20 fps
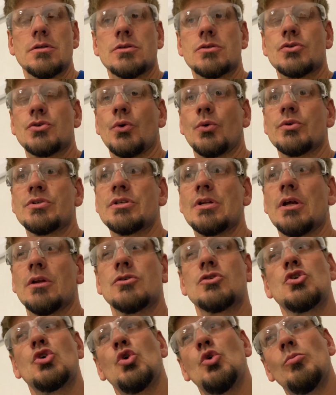so it's
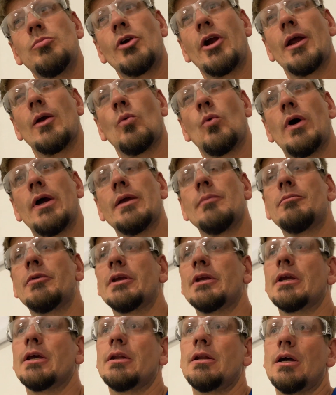not too bright white,
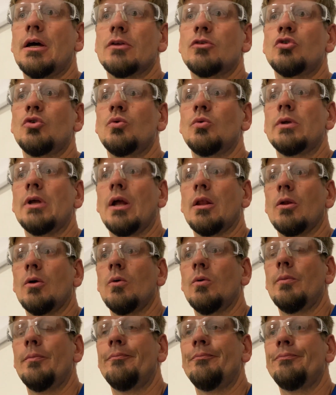but yet not too
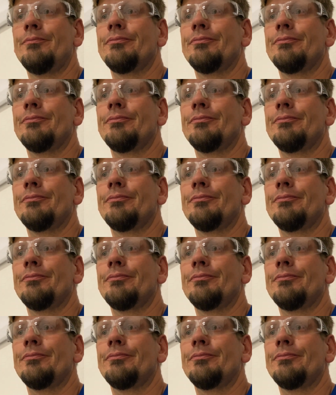yellow.